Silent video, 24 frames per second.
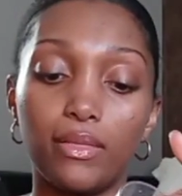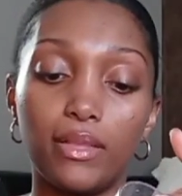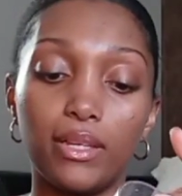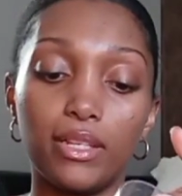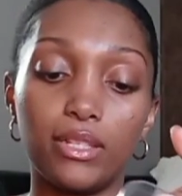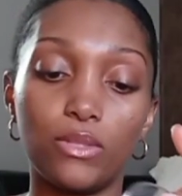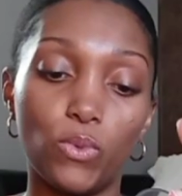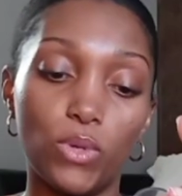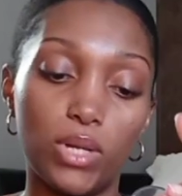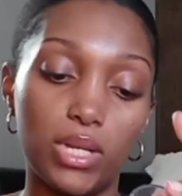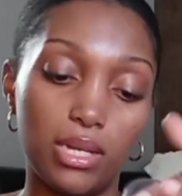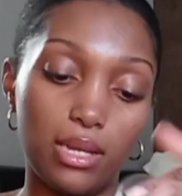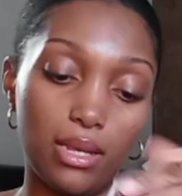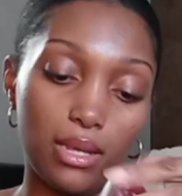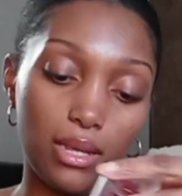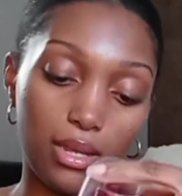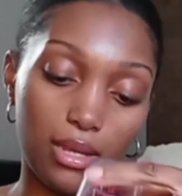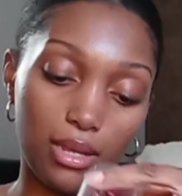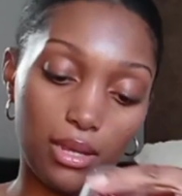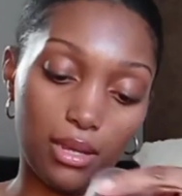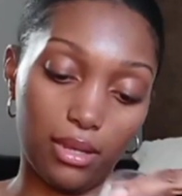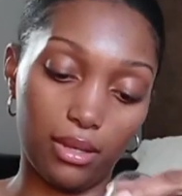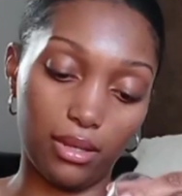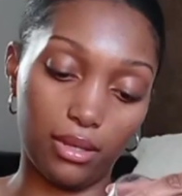This one
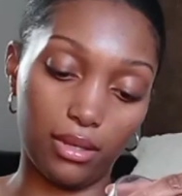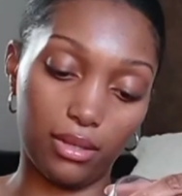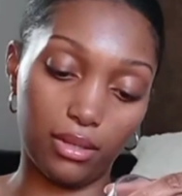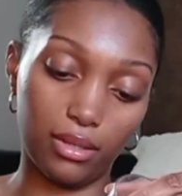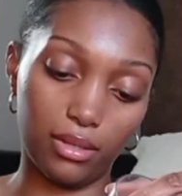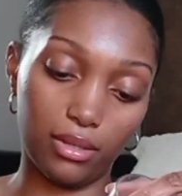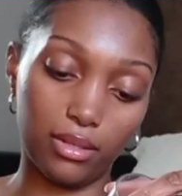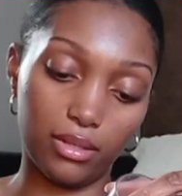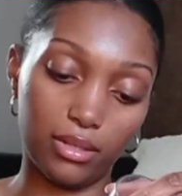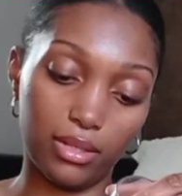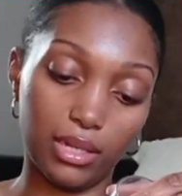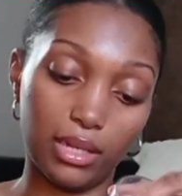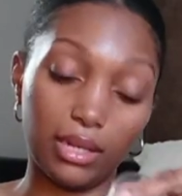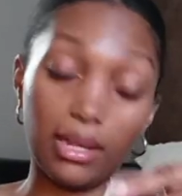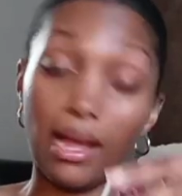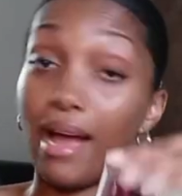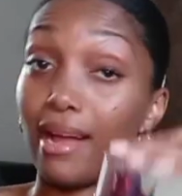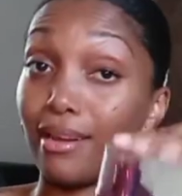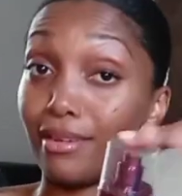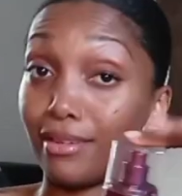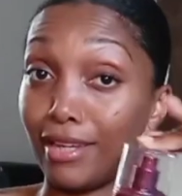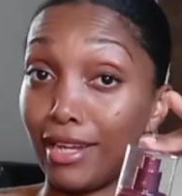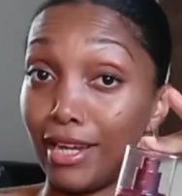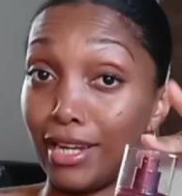is
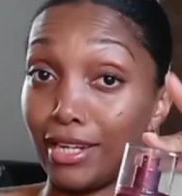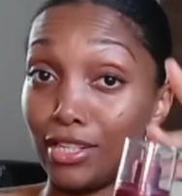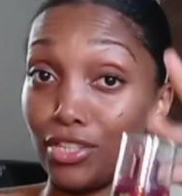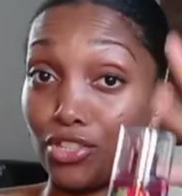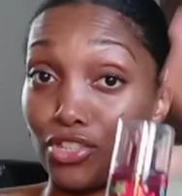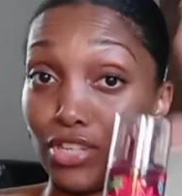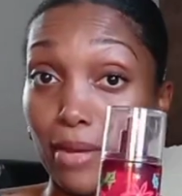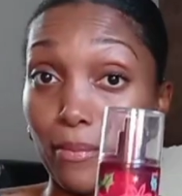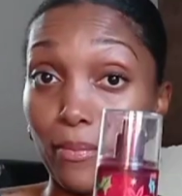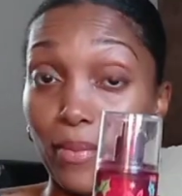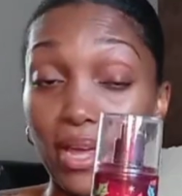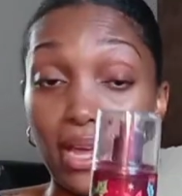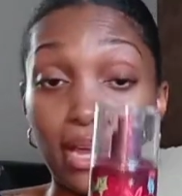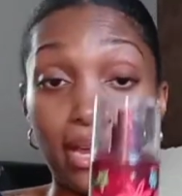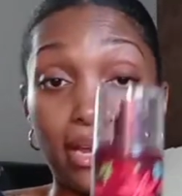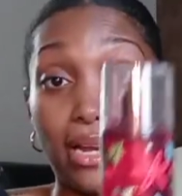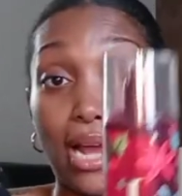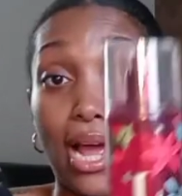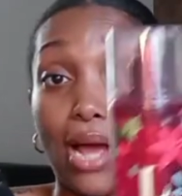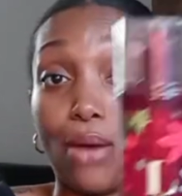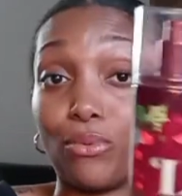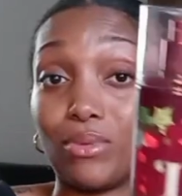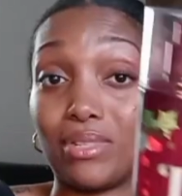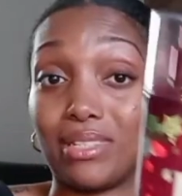cotton candy
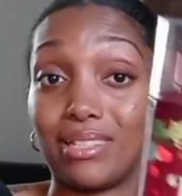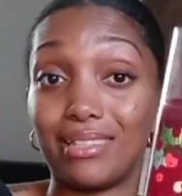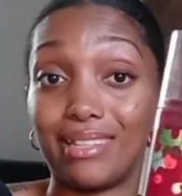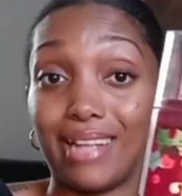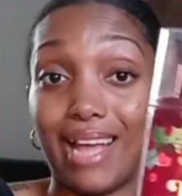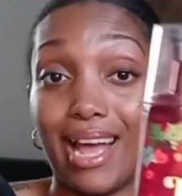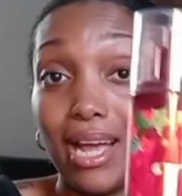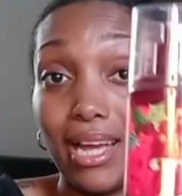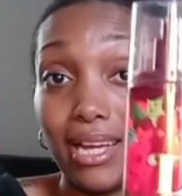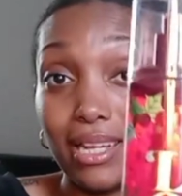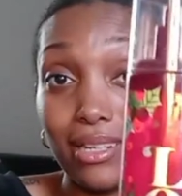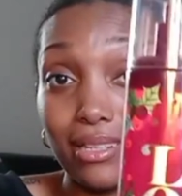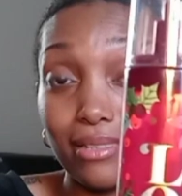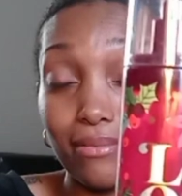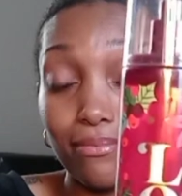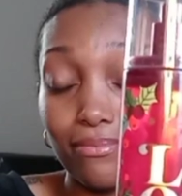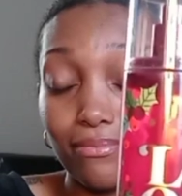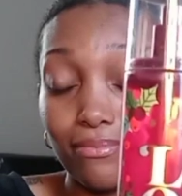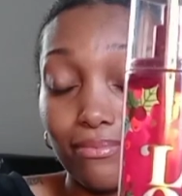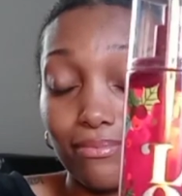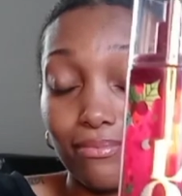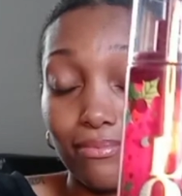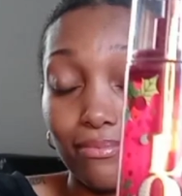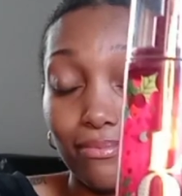champagne. I was not.
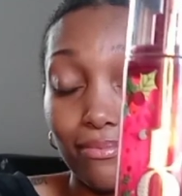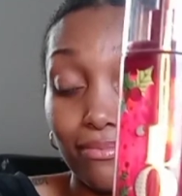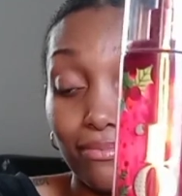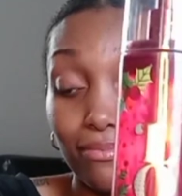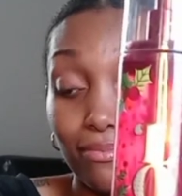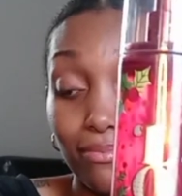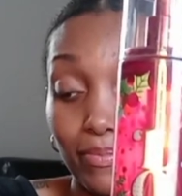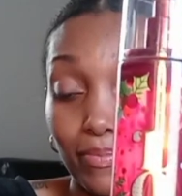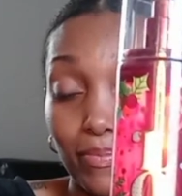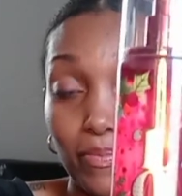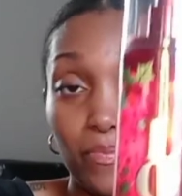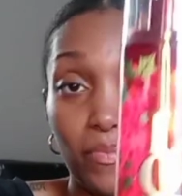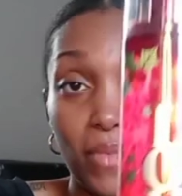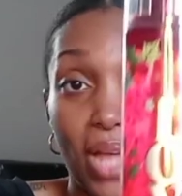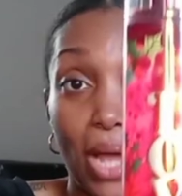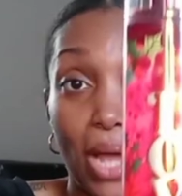Mm-hmm.